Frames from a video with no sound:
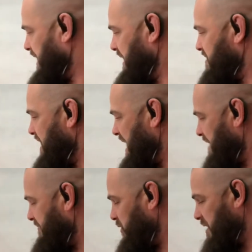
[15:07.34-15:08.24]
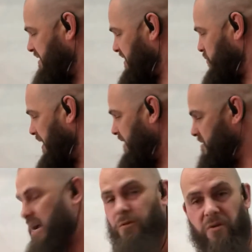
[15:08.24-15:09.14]
4 to 6 weeks,
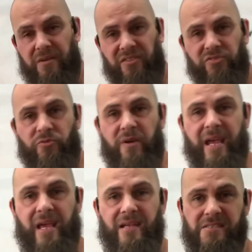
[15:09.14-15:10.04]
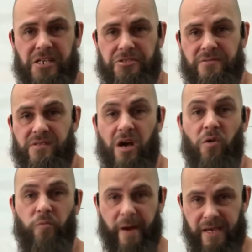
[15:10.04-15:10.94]
I want 3 sessions a
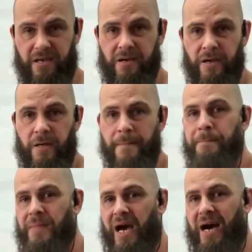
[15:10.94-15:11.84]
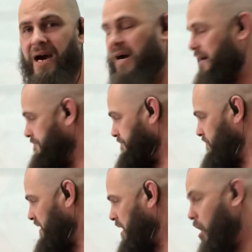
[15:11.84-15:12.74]
week
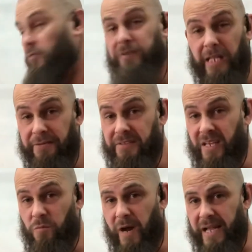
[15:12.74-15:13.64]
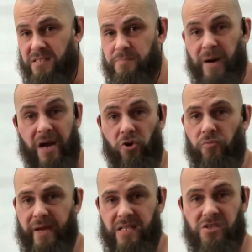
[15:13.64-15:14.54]
of lifting weights. By all
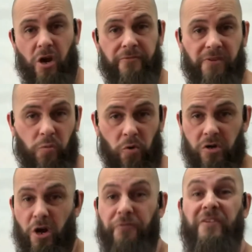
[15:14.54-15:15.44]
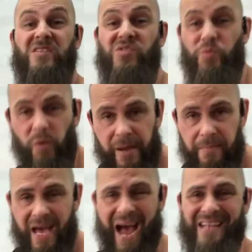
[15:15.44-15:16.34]
means, go for a walk, go for a swim.
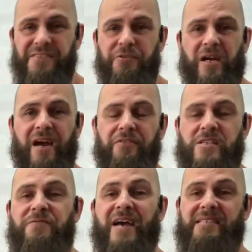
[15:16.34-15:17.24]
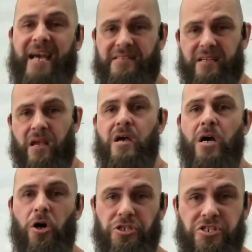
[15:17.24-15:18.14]
Active recovery is fantastic.
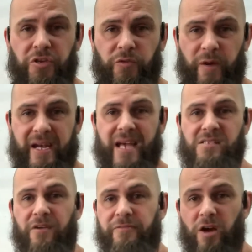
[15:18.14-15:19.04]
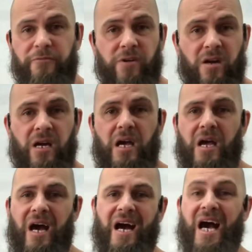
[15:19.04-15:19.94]
On your 2-3 days off, go for
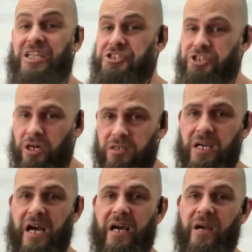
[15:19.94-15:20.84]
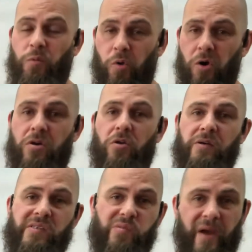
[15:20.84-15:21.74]
a jog, a walk,
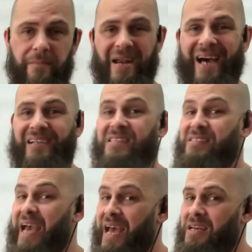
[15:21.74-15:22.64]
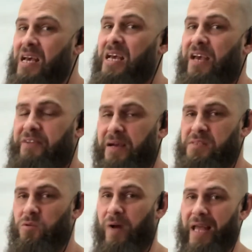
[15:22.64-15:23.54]
or a swim. And understand, if it
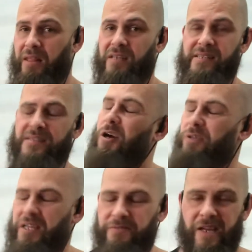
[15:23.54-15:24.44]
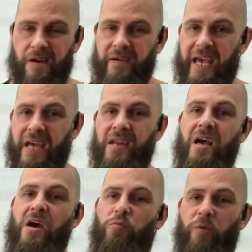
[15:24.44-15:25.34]
comes to weight loss, that's a whole nother video again,
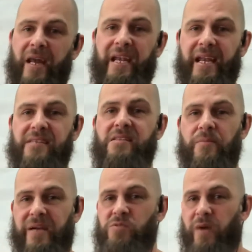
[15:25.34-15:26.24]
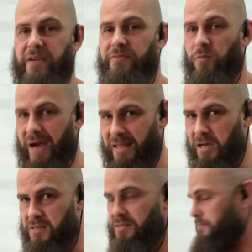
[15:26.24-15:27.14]
running isn't the best way for weight
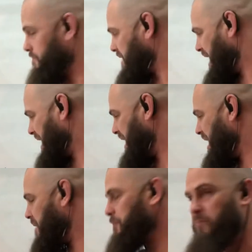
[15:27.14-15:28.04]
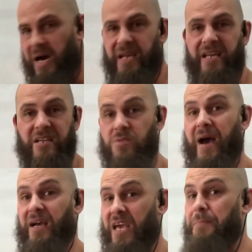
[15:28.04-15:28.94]
loss. But it is
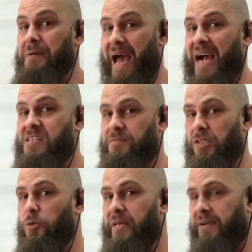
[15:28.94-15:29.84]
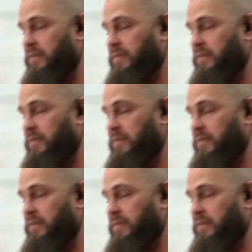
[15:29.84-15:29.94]
about keeping active a little bit every